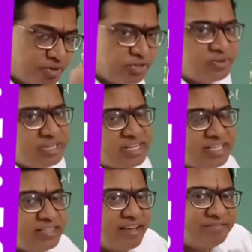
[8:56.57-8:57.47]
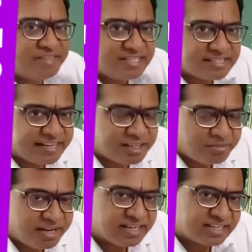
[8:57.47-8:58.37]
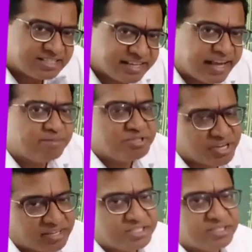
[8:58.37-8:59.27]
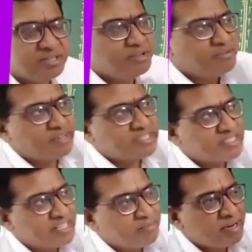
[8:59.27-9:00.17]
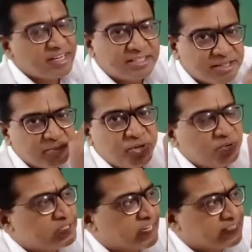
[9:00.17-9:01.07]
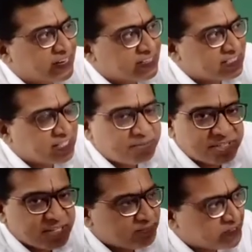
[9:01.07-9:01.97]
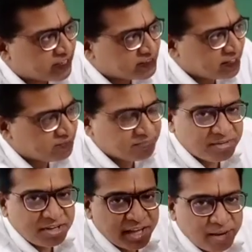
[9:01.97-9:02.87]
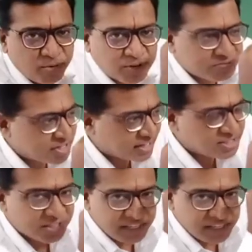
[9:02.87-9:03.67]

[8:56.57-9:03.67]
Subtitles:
per unit length, every centimeter same charge, first centimeter some q charge, another centimeter same charge, same amount of charge.